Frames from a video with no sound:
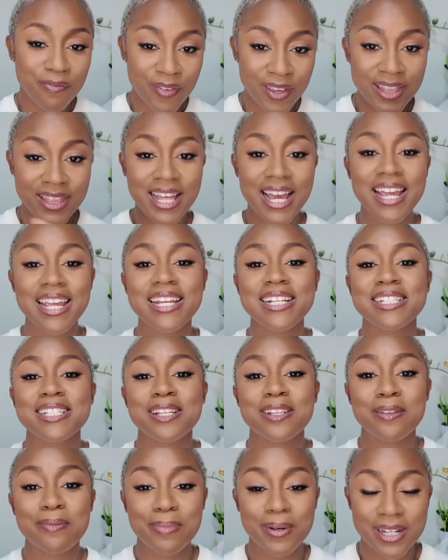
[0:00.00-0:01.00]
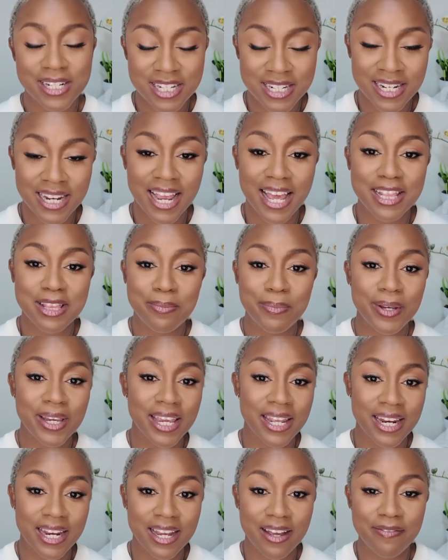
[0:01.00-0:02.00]
fit that into the budget at the
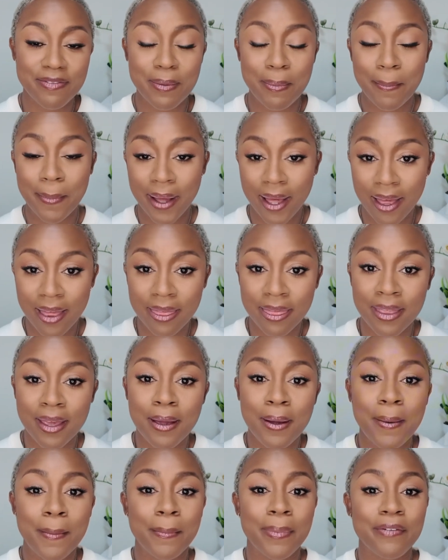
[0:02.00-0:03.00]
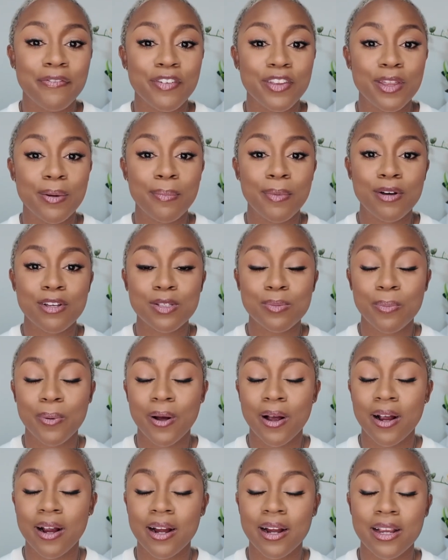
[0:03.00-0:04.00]
beginning of the month. But for the most
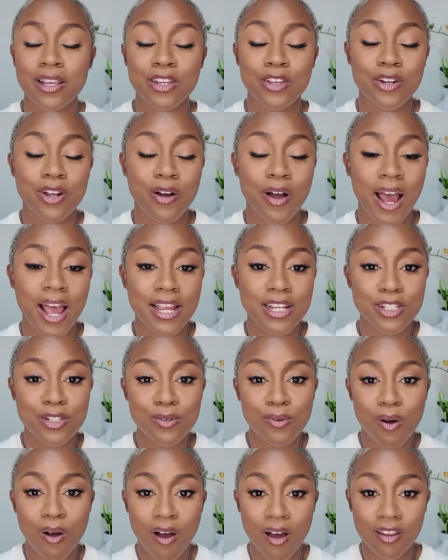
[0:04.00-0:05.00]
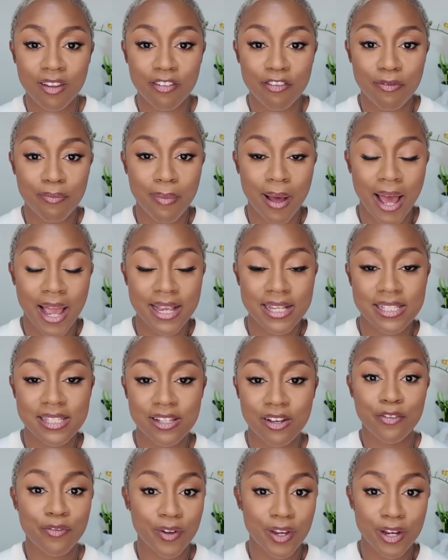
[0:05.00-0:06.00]
part, you know, I do all of my
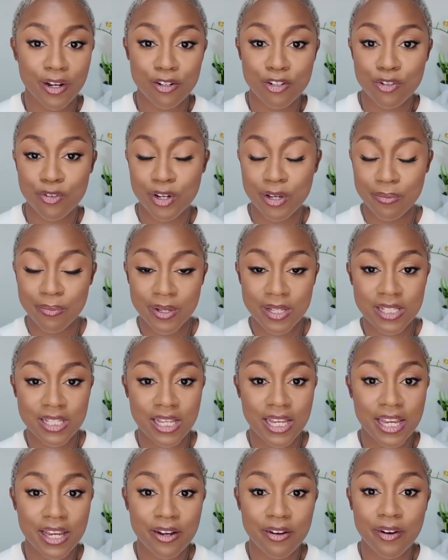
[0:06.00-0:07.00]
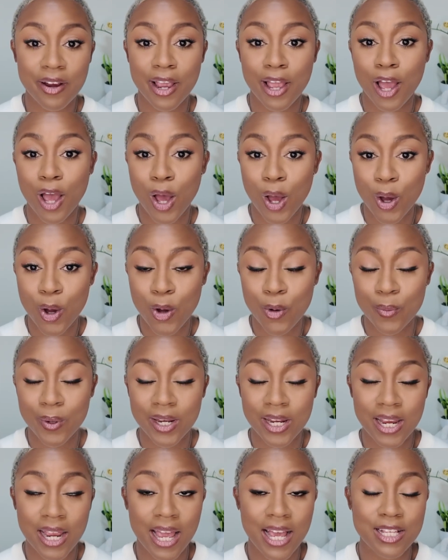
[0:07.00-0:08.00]
self-care treatments here at home,
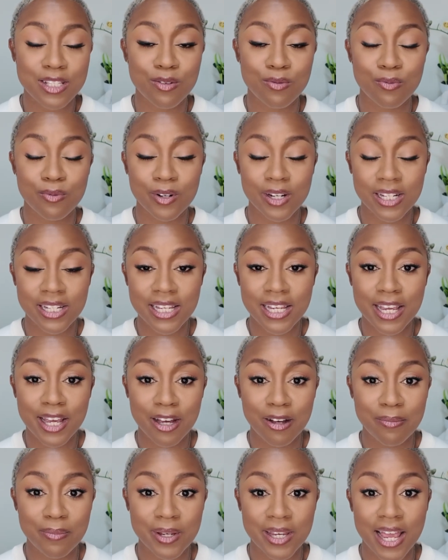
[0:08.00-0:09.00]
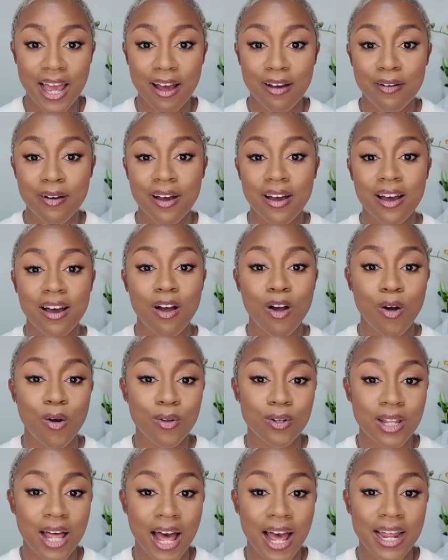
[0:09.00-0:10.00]
and it has really helped me out a
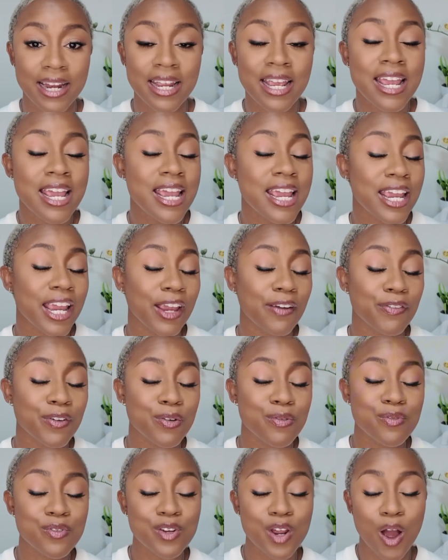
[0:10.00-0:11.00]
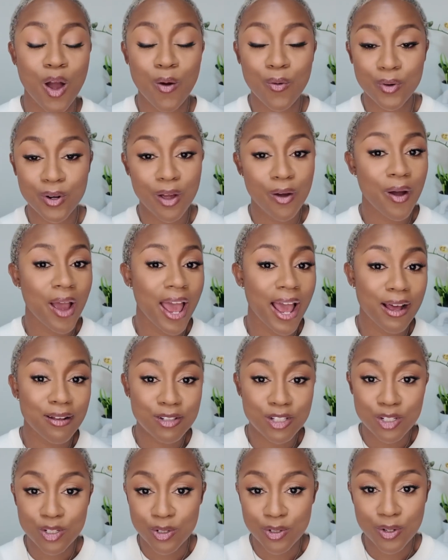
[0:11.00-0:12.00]
whole lot. If you don't know how
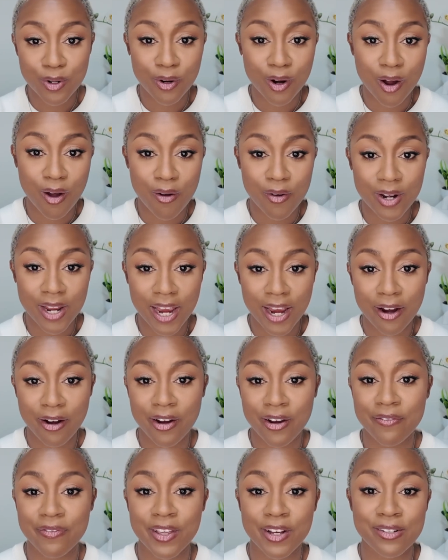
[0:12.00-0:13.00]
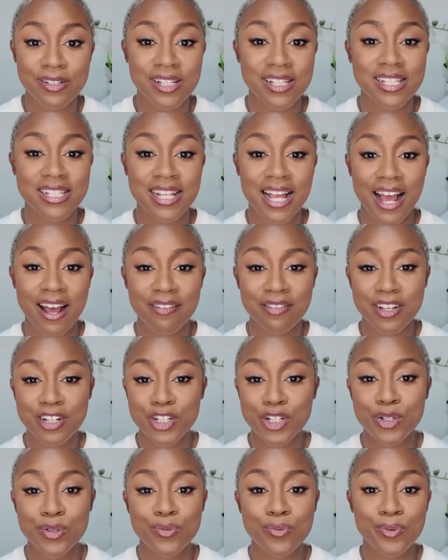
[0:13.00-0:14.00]
to do your own hair, if there's a style that
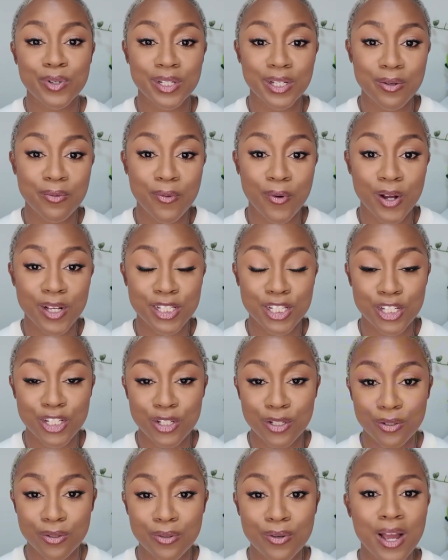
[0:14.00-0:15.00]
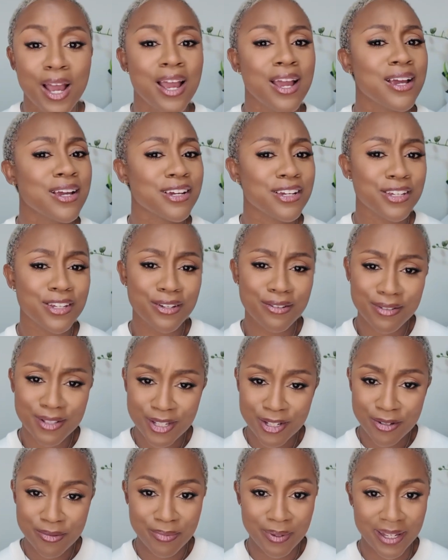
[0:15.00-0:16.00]
you really want to do,
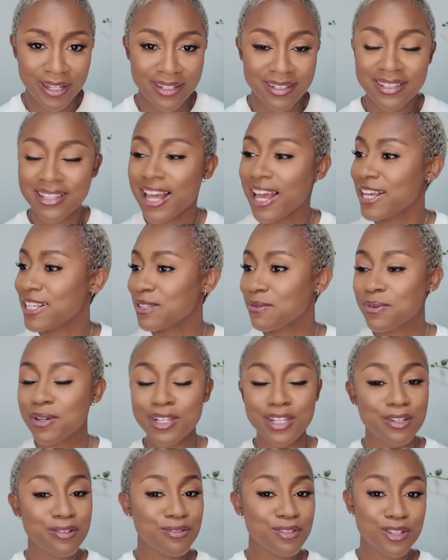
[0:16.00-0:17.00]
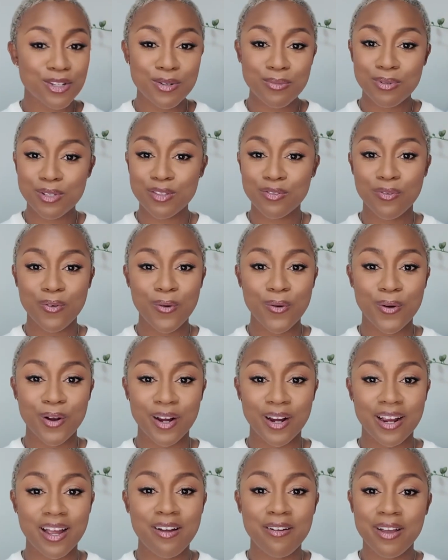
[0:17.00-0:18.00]
YouTube it. That's what YouTube is
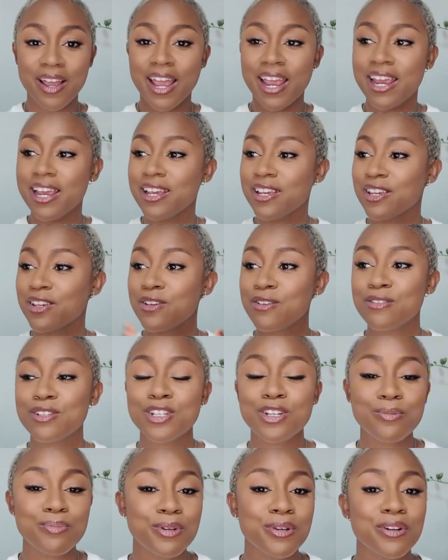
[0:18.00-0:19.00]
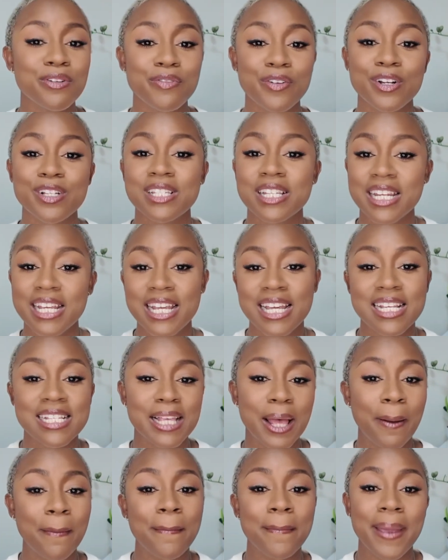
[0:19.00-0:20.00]
for, okay? YouTube University
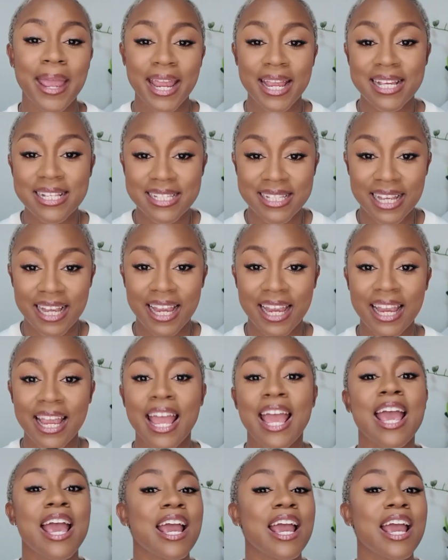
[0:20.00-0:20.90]
is amazing.